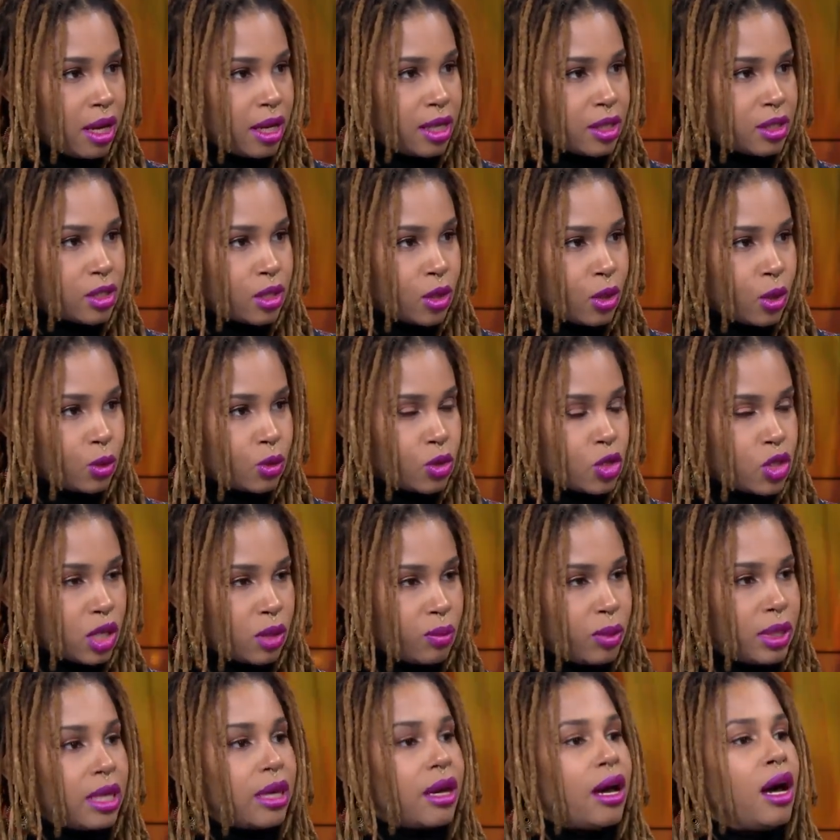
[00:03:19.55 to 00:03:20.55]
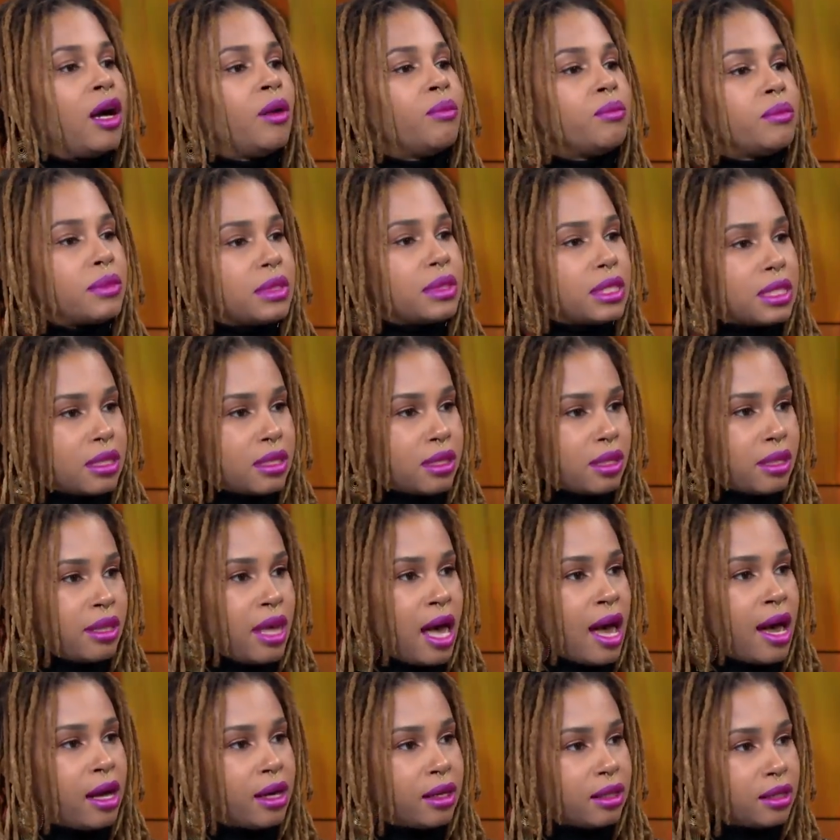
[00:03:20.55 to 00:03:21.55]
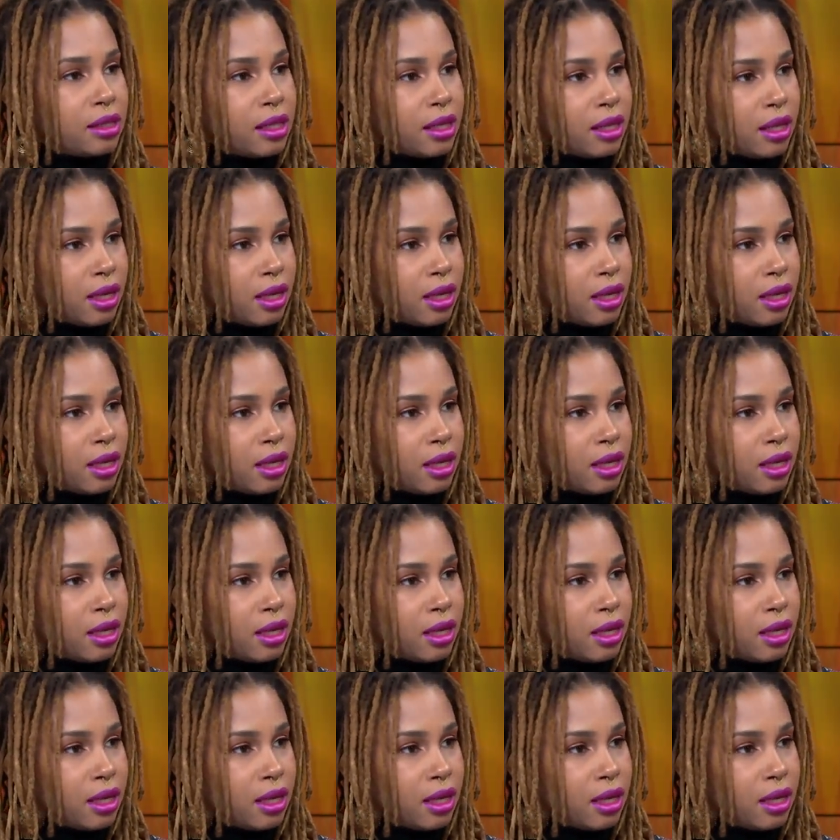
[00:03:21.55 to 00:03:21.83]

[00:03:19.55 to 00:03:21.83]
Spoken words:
And so she becomes that